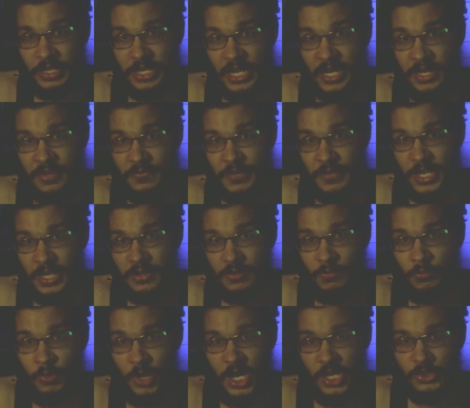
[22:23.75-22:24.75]
kind of like
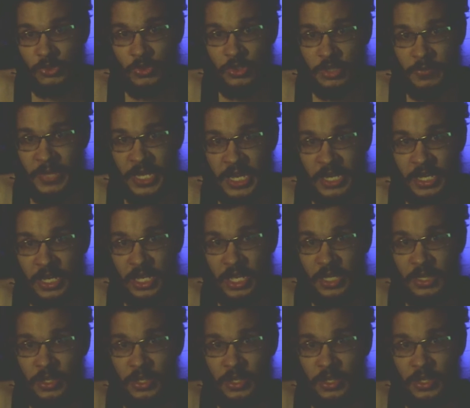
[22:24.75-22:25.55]
walks towards Omega,